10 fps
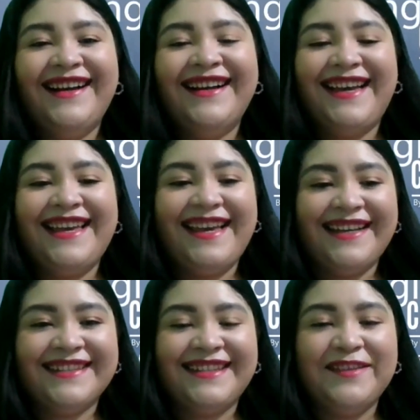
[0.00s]
Okay,
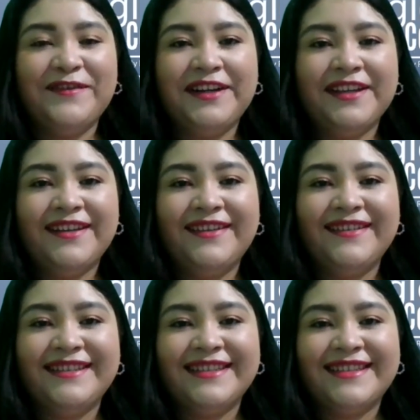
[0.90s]
excellent. Very
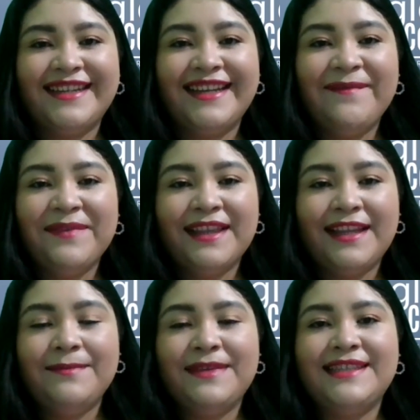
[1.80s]
good, Yesenia.
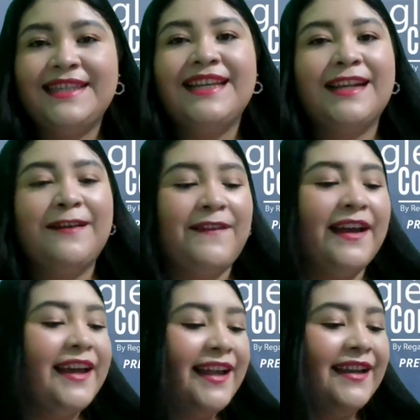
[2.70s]
Let me see,
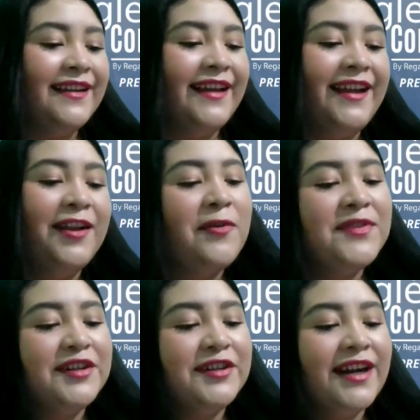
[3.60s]
Rafael. Hello
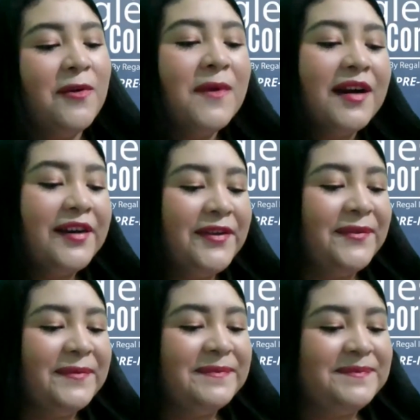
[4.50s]
there. How are you?